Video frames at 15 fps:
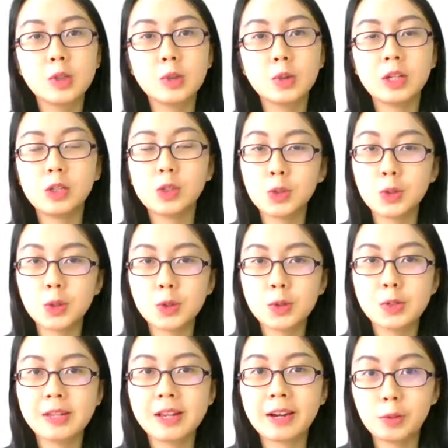to
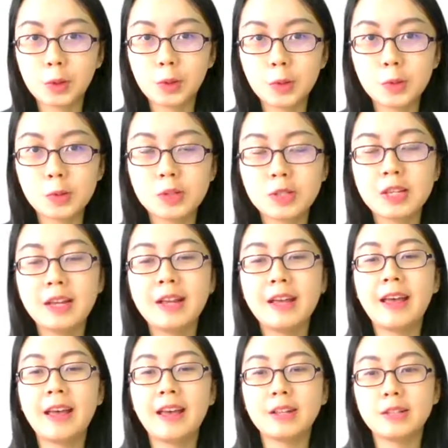introduce their roles
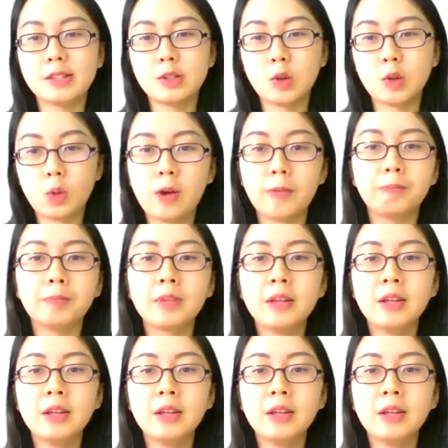and so on.